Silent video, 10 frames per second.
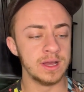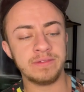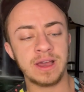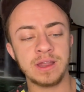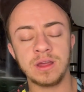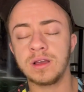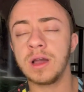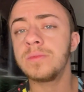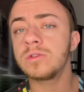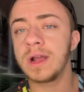I've had a
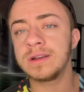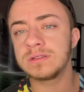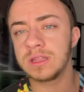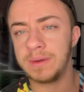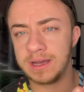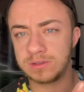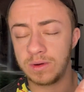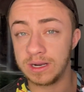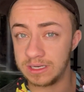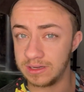couple grinders in the past
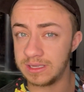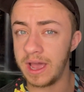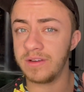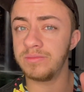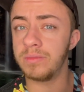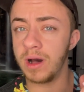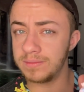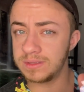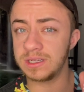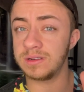where it does have
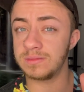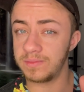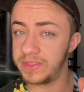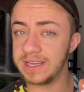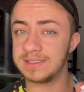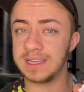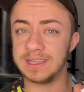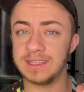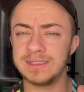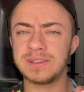bumps and things
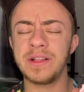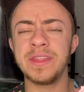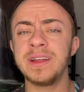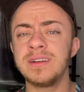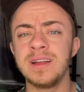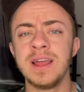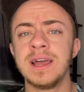like this on there,